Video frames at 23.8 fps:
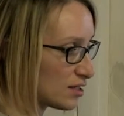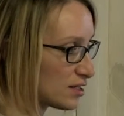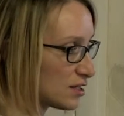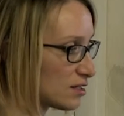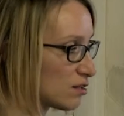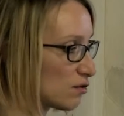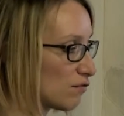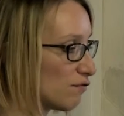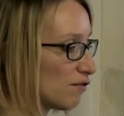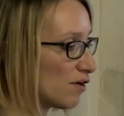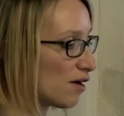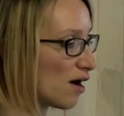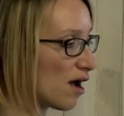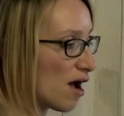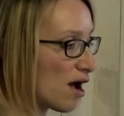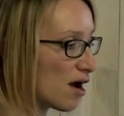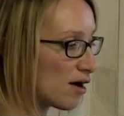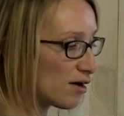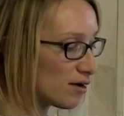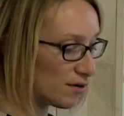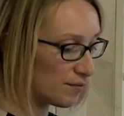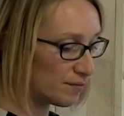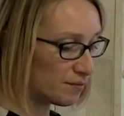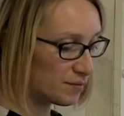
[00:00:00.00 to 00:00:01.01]
So there
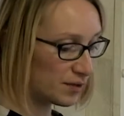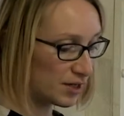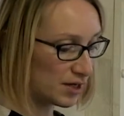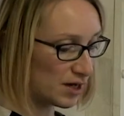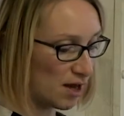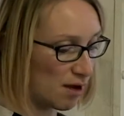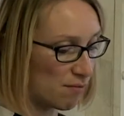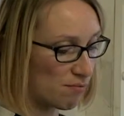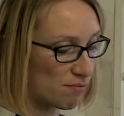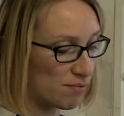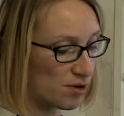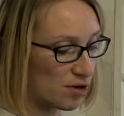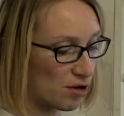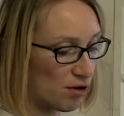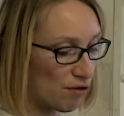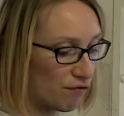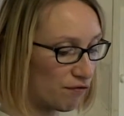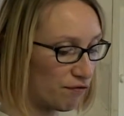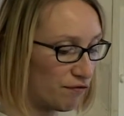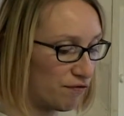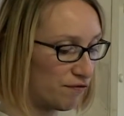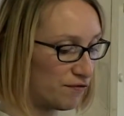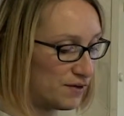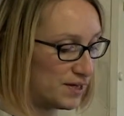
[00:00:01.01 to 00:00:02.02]
are a number
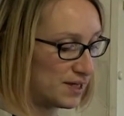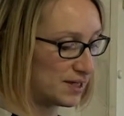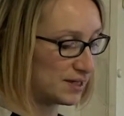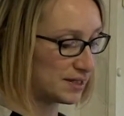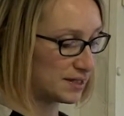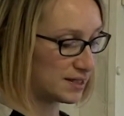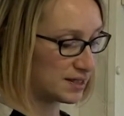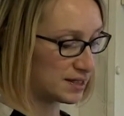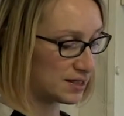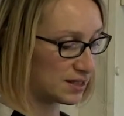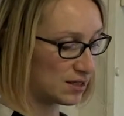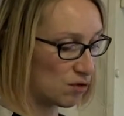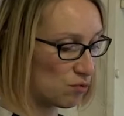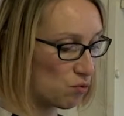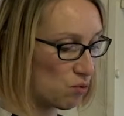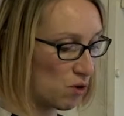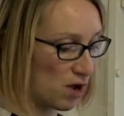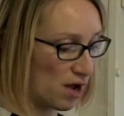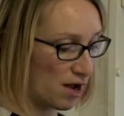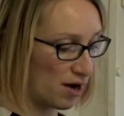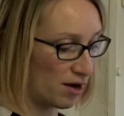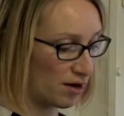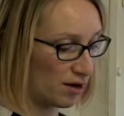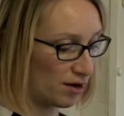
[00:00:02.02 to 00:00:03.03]
of fields
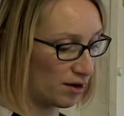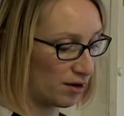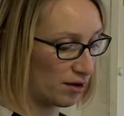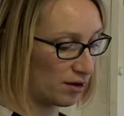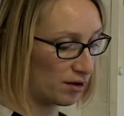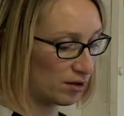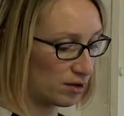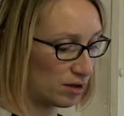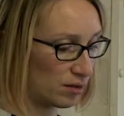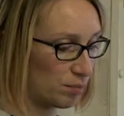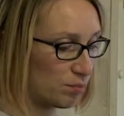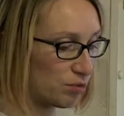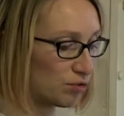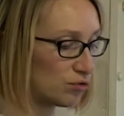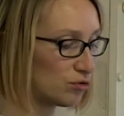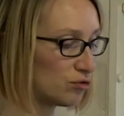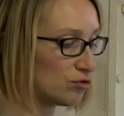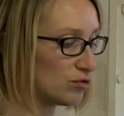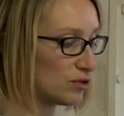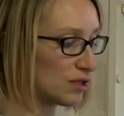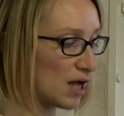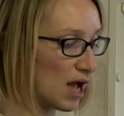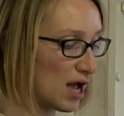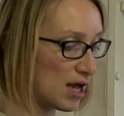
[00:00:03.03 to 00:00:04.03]
where
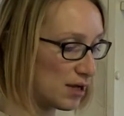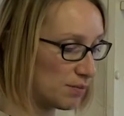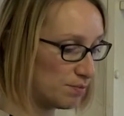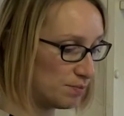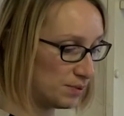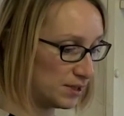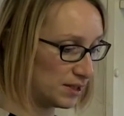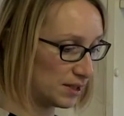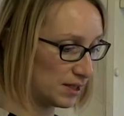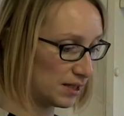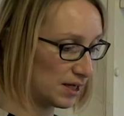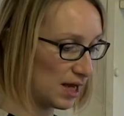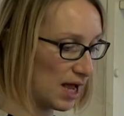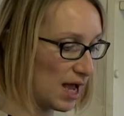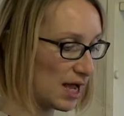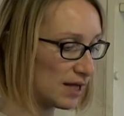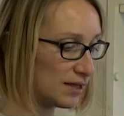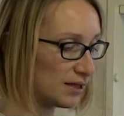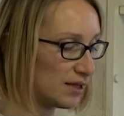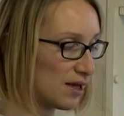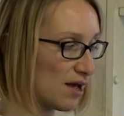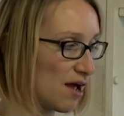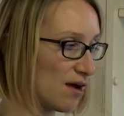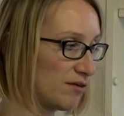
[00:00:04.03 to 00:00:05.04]
prototyping
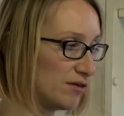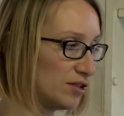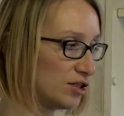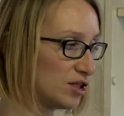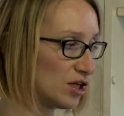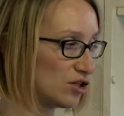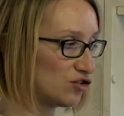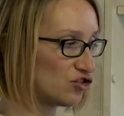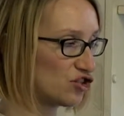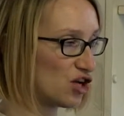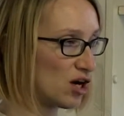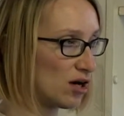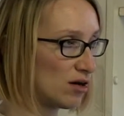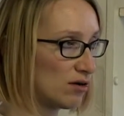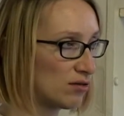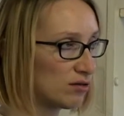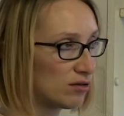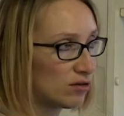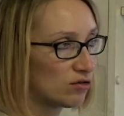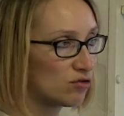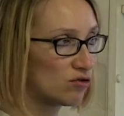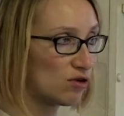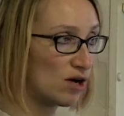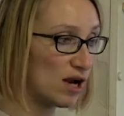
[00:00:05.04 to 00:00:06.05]
and heritage are
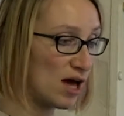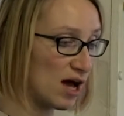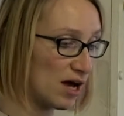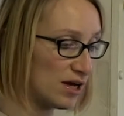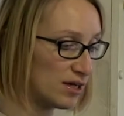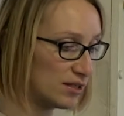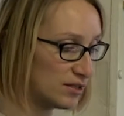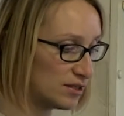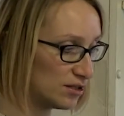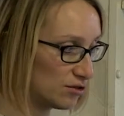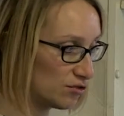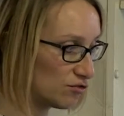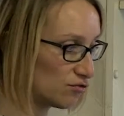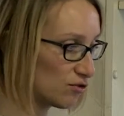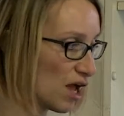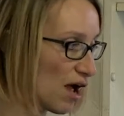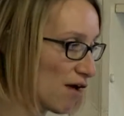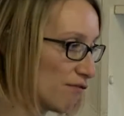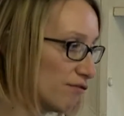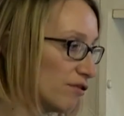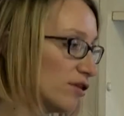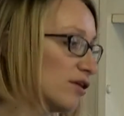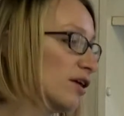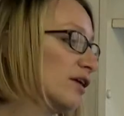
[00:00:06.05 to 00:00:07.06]
colliding
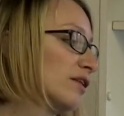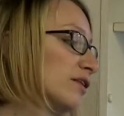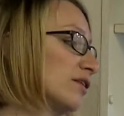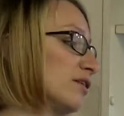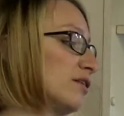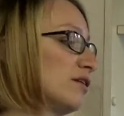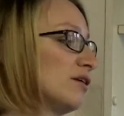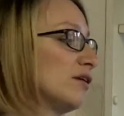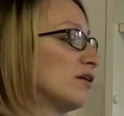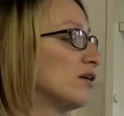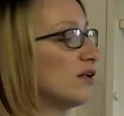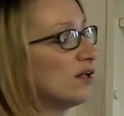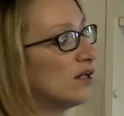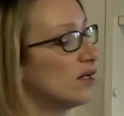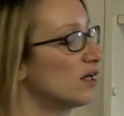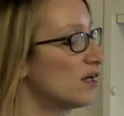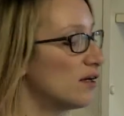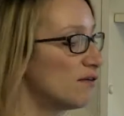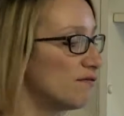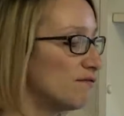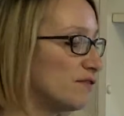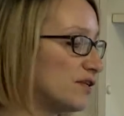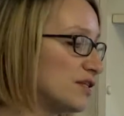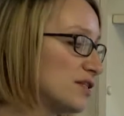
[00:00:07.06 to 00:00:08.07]
together, and
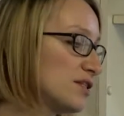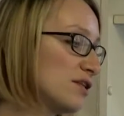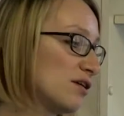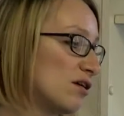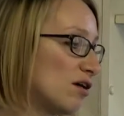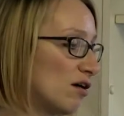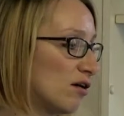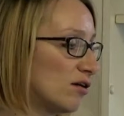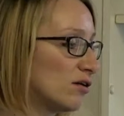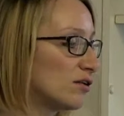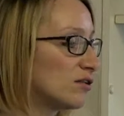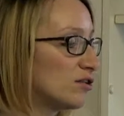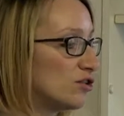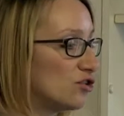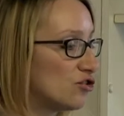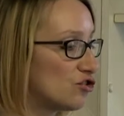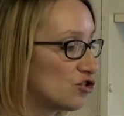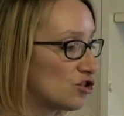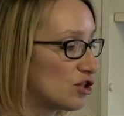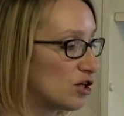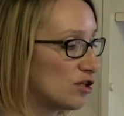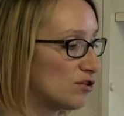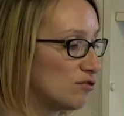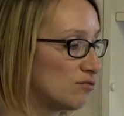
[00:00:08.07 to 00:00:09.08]
these are
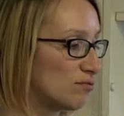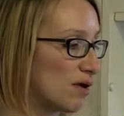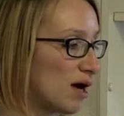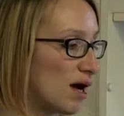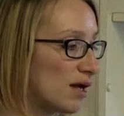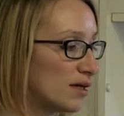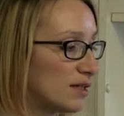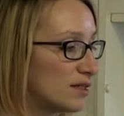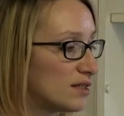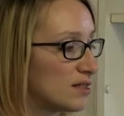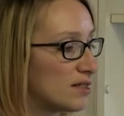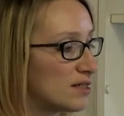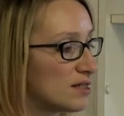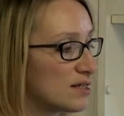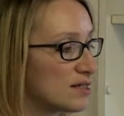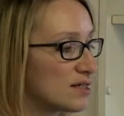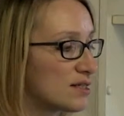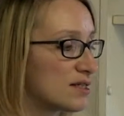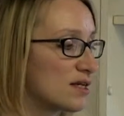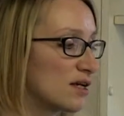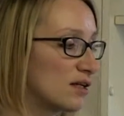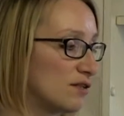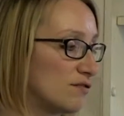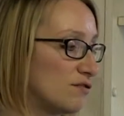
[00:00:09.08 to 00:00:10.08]
digital humanities,
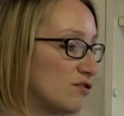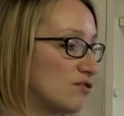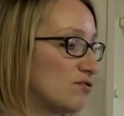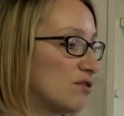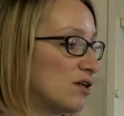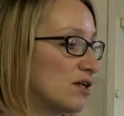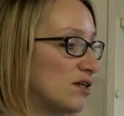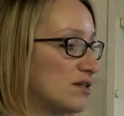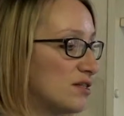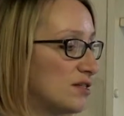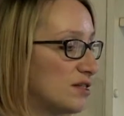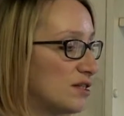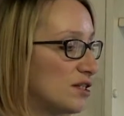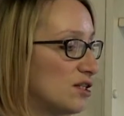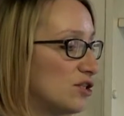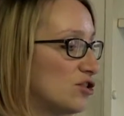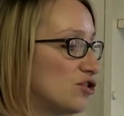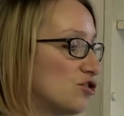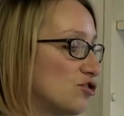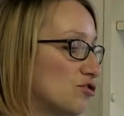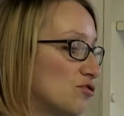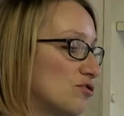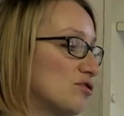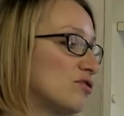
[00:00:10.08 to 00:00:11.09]
data
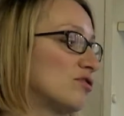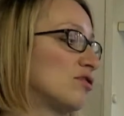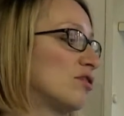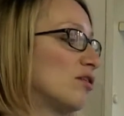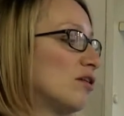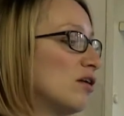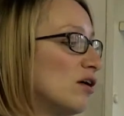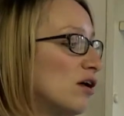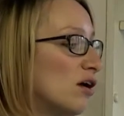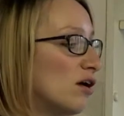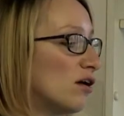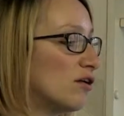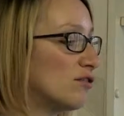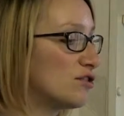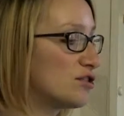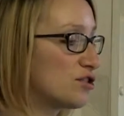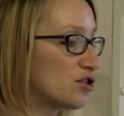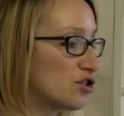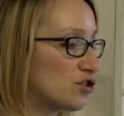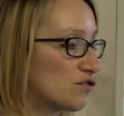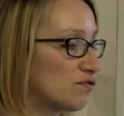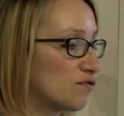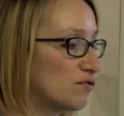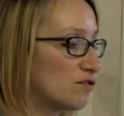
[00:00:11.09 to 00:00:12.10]
visualization,
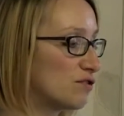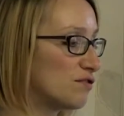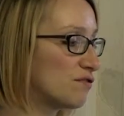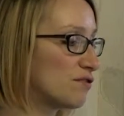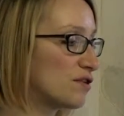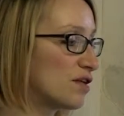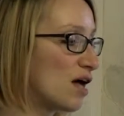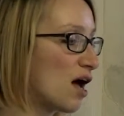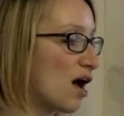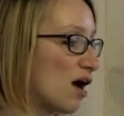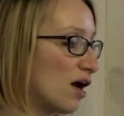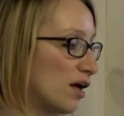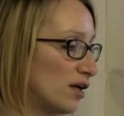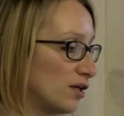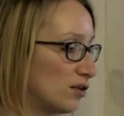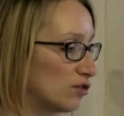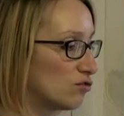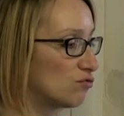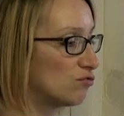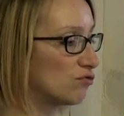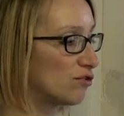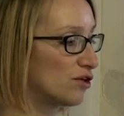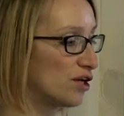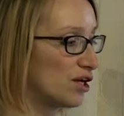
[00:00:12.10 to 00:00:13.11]
research for design,
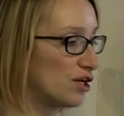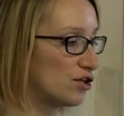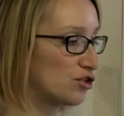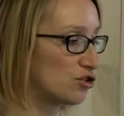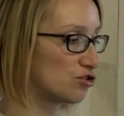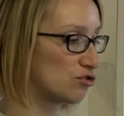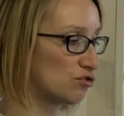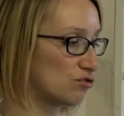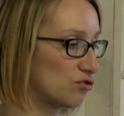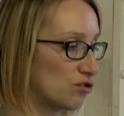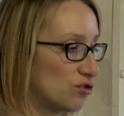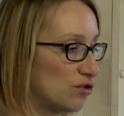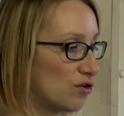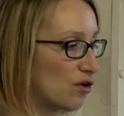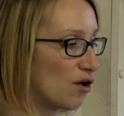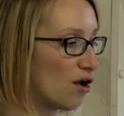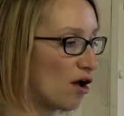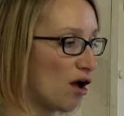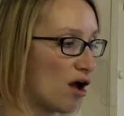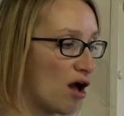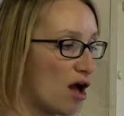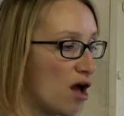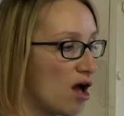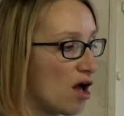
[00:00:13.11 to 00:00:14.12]
curation,
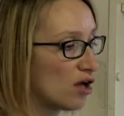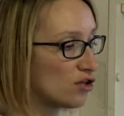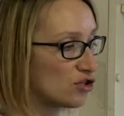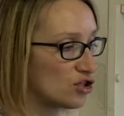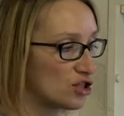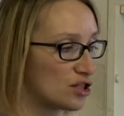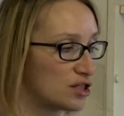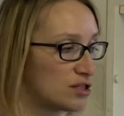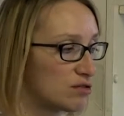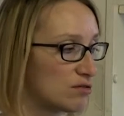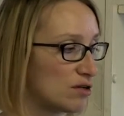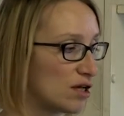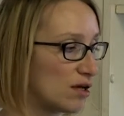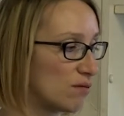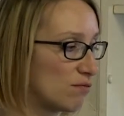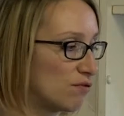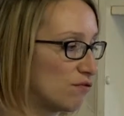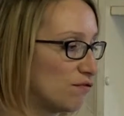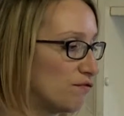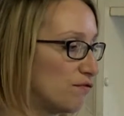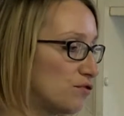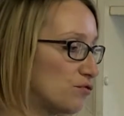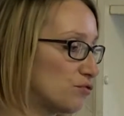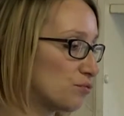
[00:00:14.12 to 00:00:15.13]
just to name a
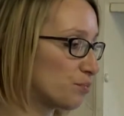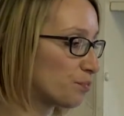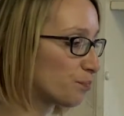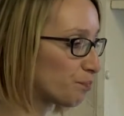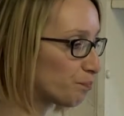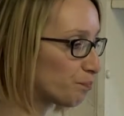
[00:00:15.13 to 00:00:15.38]
few.